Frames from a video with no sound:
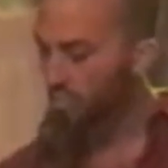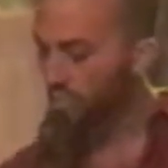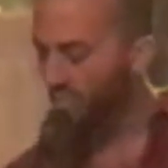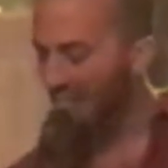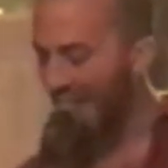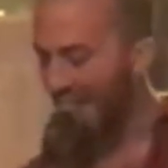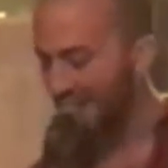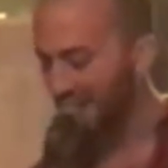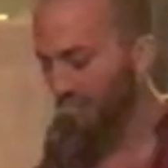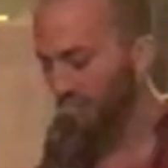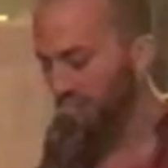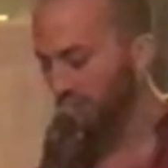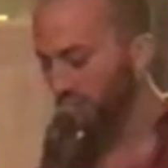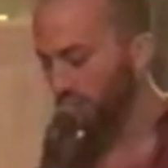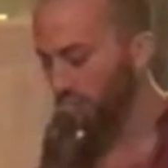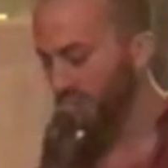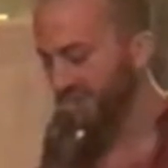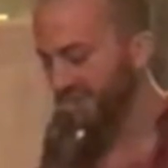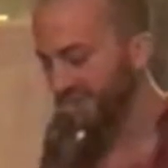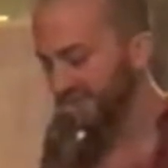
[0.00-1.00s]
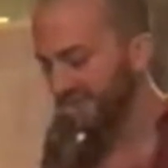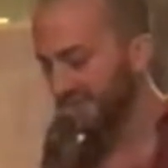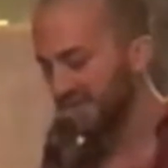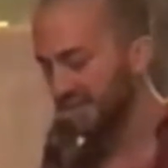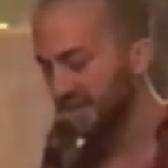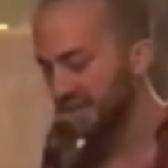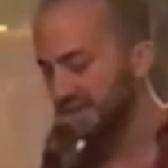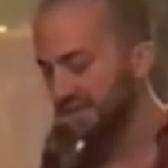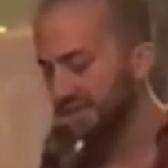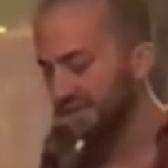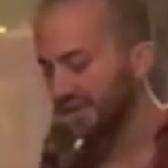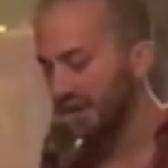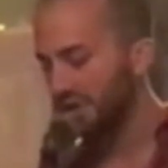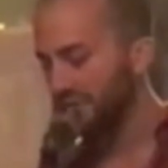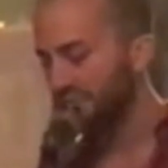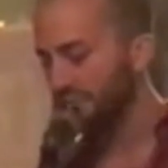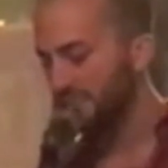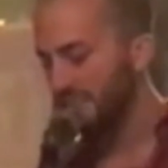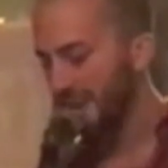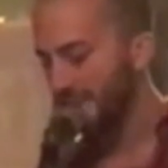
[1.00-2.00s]
rattle with seeds
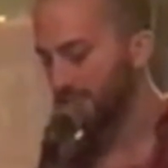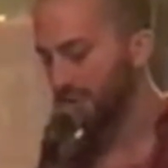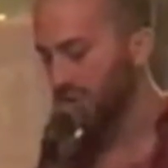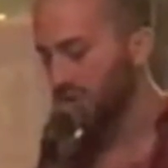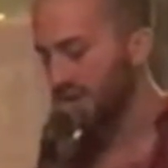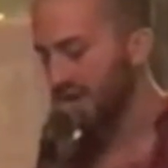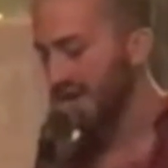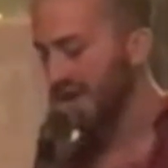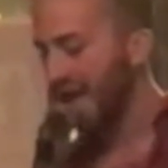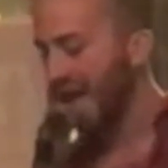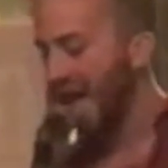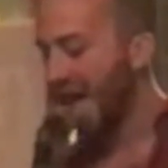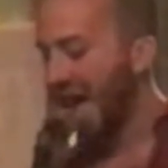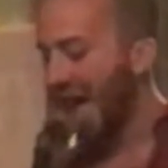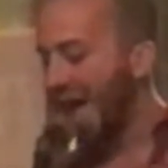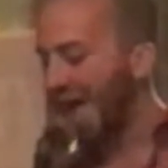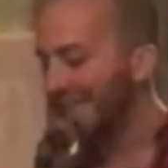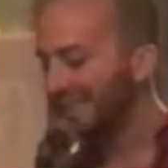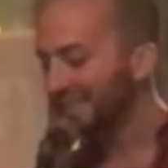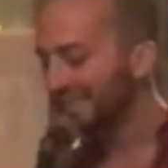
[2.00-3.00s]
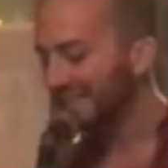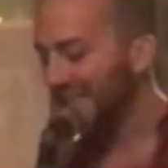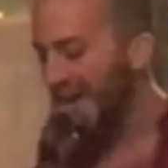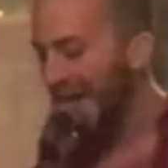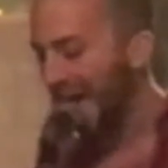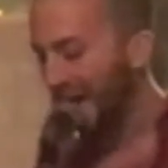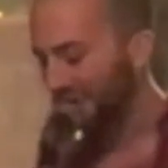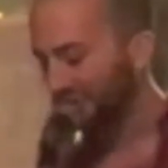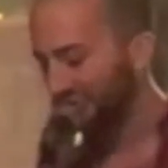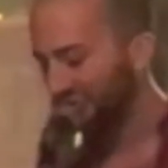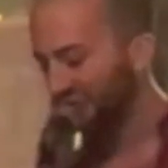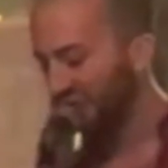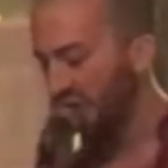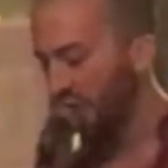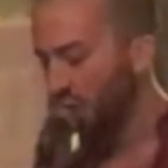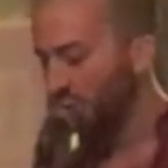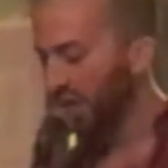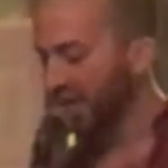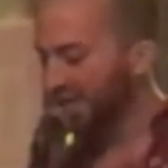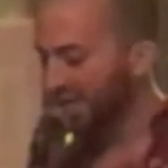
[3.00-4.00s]
of memory. I laugh
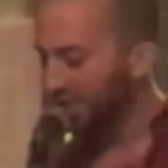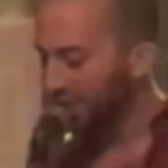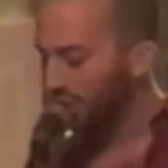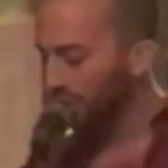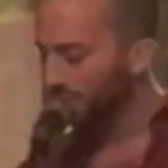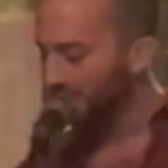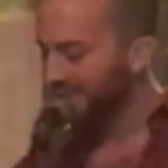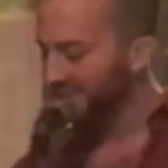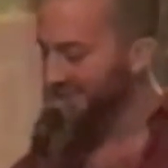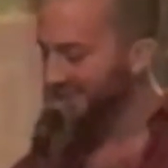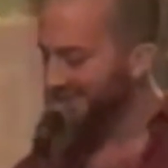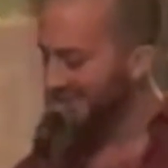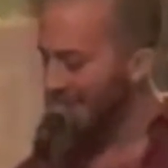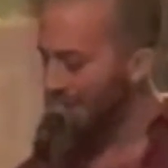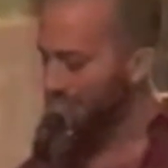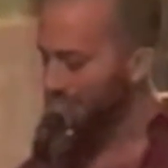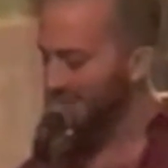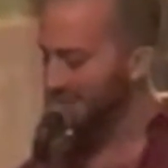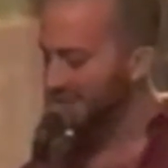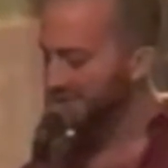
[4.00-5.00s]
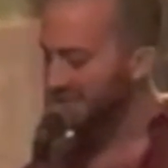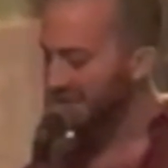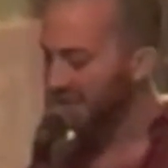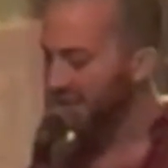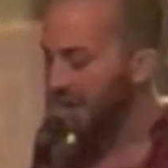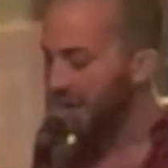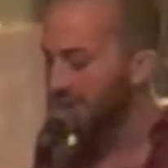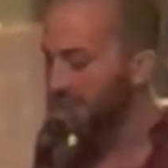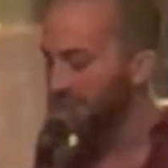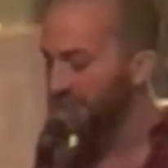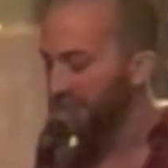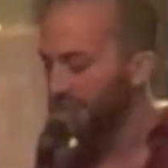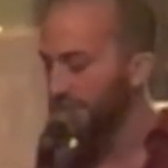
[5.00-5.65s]
when humans tell me they come